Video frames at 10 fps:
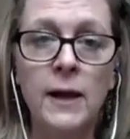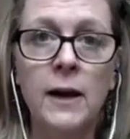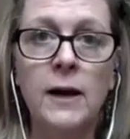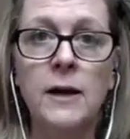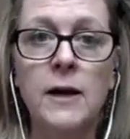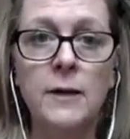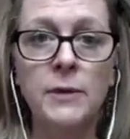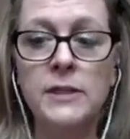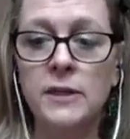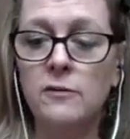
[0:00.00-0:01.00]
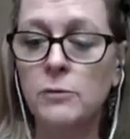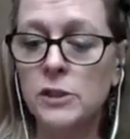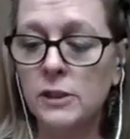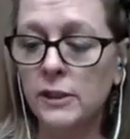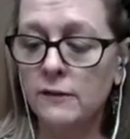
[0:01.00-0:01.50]
Uh, I myself
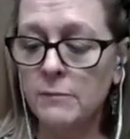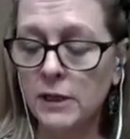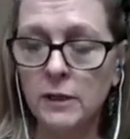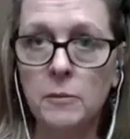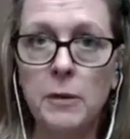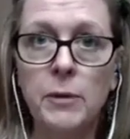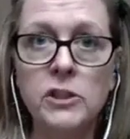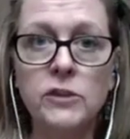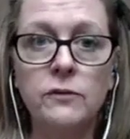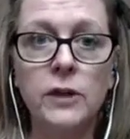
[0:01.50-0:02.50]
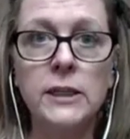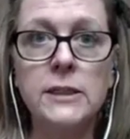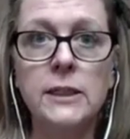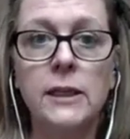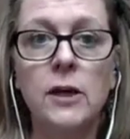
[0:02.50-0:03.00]
personally have made a, a, bunch of
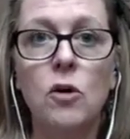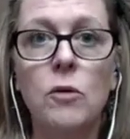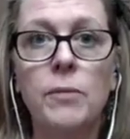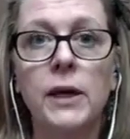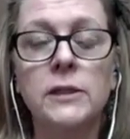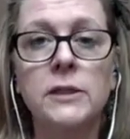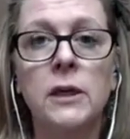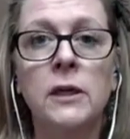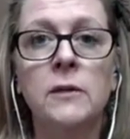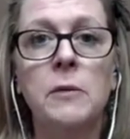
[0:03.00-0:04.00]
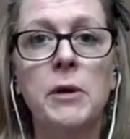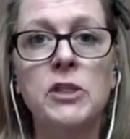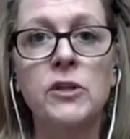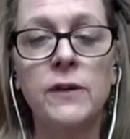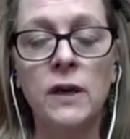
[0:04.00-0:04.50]
friends, and I hope that uh, a
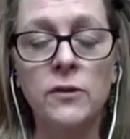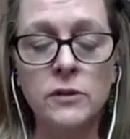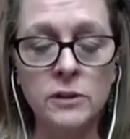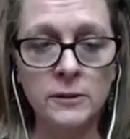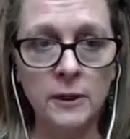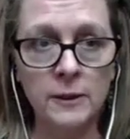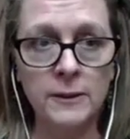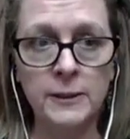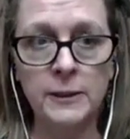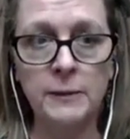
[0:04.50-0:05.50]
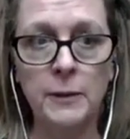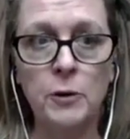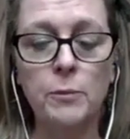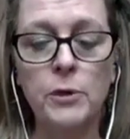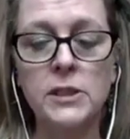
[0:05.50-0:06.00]
bunch of the others uh, in, that
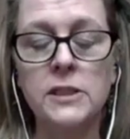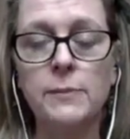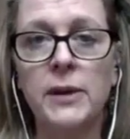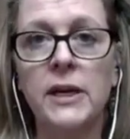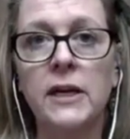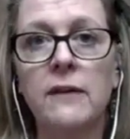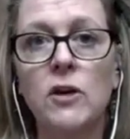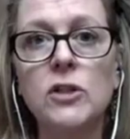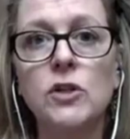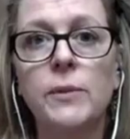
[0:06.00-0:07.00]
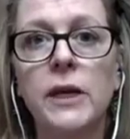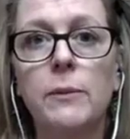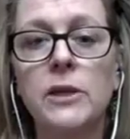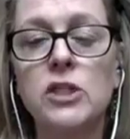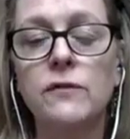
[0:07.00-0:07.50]
are participating have also made a
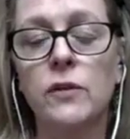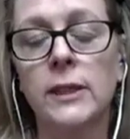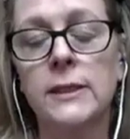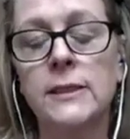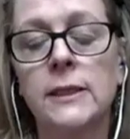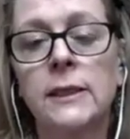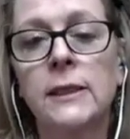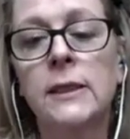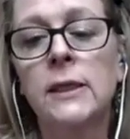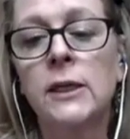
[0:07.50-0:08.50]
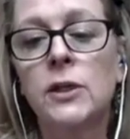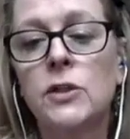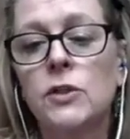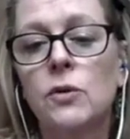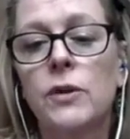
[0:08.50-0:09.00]
bunch of friends,
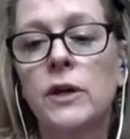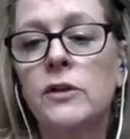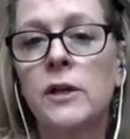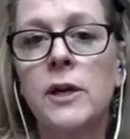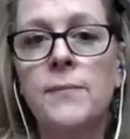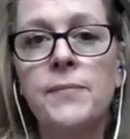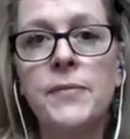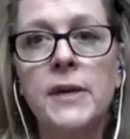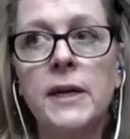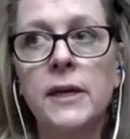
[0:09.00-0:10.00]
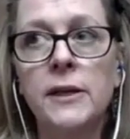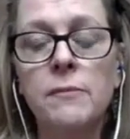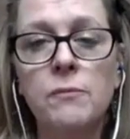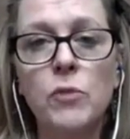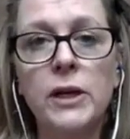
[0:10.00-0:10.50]
so that um, they can
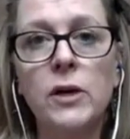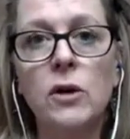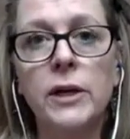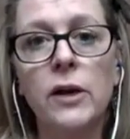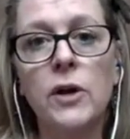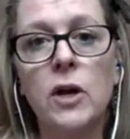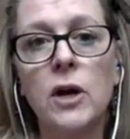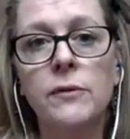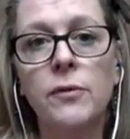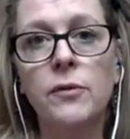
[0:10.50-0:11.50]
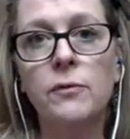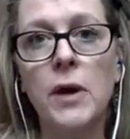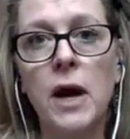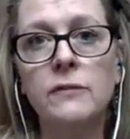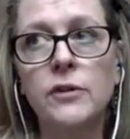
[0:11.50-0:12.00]
we can all carry on th-
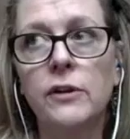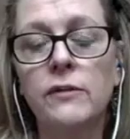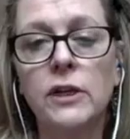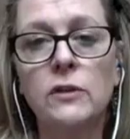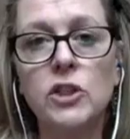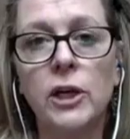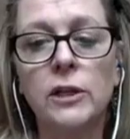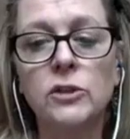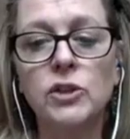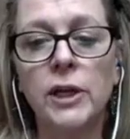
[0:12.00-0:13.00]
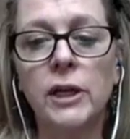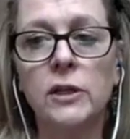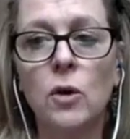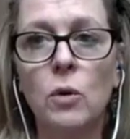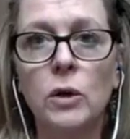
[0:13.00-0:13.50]
after the video challenge
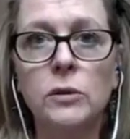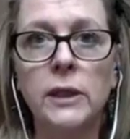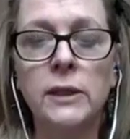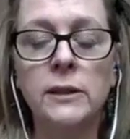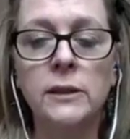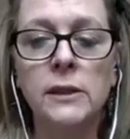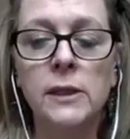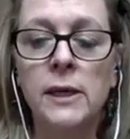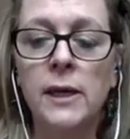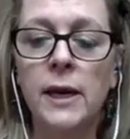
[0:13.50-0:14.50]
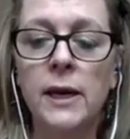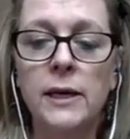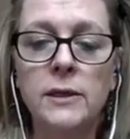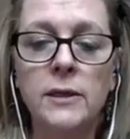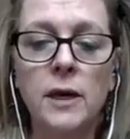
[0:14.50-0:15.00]
and go out and
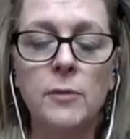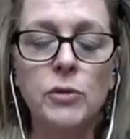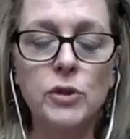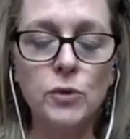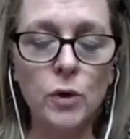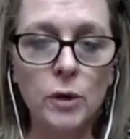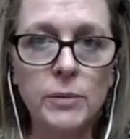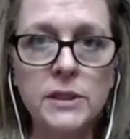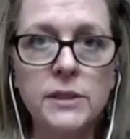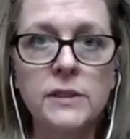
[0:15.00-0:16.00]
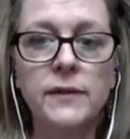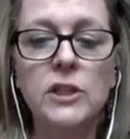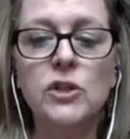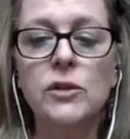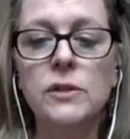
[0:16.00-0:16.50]
and uh, pursue our business
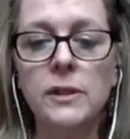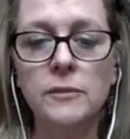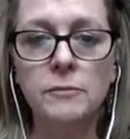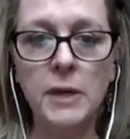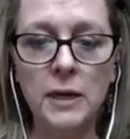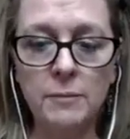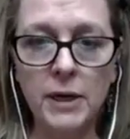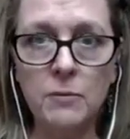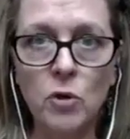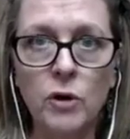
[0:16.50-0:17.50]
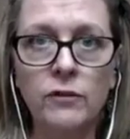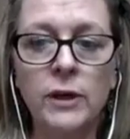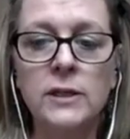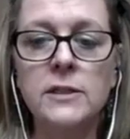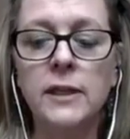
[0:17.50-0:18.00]
ventures and and make more
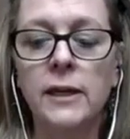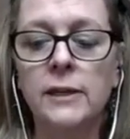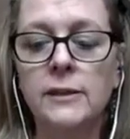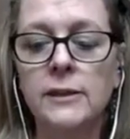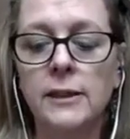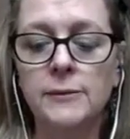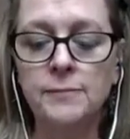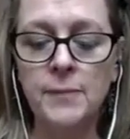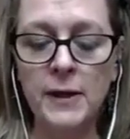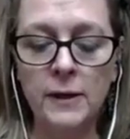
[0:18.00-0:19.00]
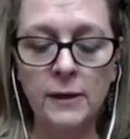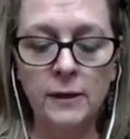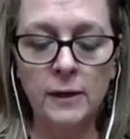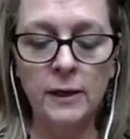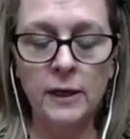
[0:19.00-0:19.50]
friends and um,
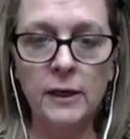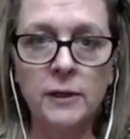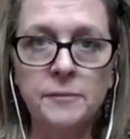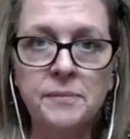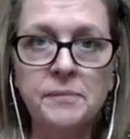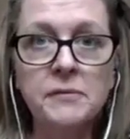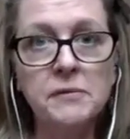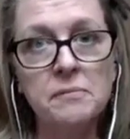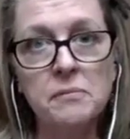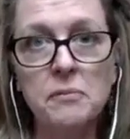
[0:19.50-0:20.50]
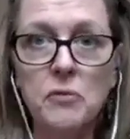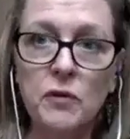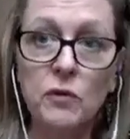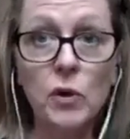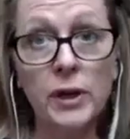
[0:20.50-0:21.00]
yeah
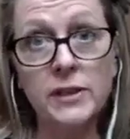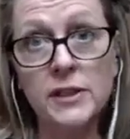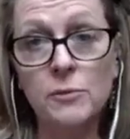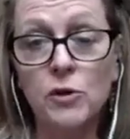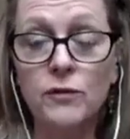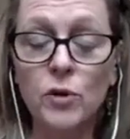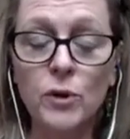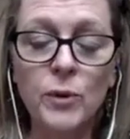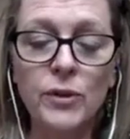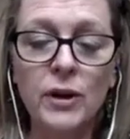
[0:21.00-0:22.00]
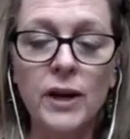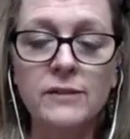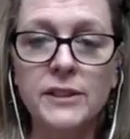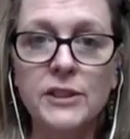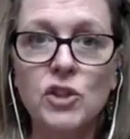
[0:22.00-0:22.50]
like i said move forward with our
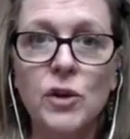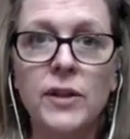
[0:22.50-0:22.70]
lives and enjoy